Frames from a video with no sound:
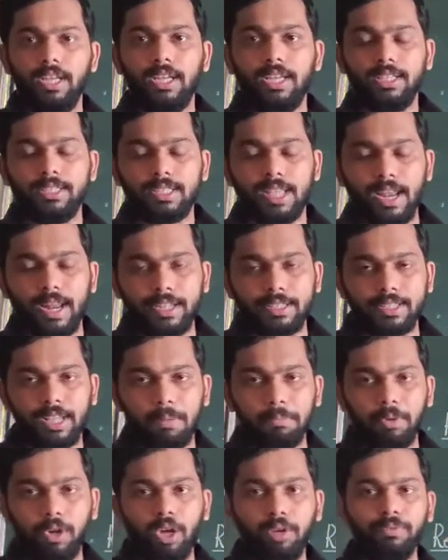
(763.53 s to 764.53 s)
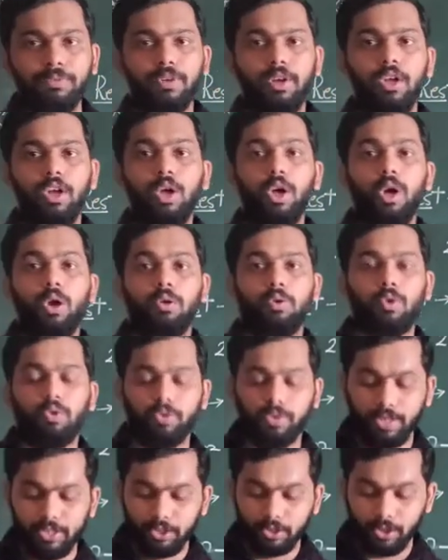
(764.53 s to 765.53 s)
Is an example
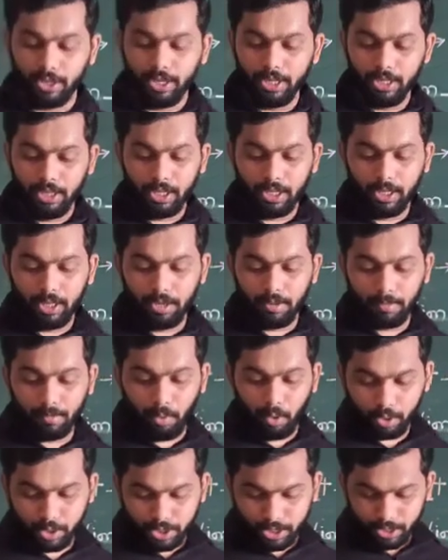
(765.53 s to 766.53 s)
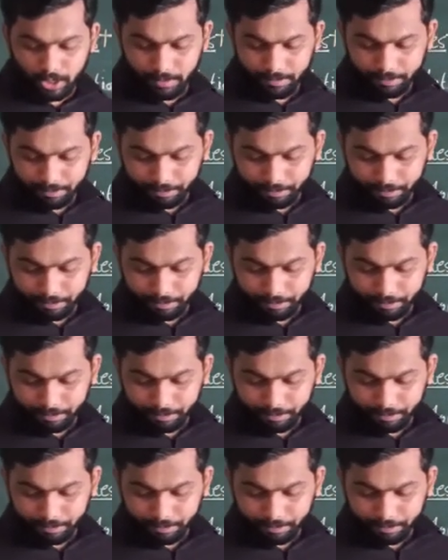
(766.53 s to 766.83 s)
of rotatory motion.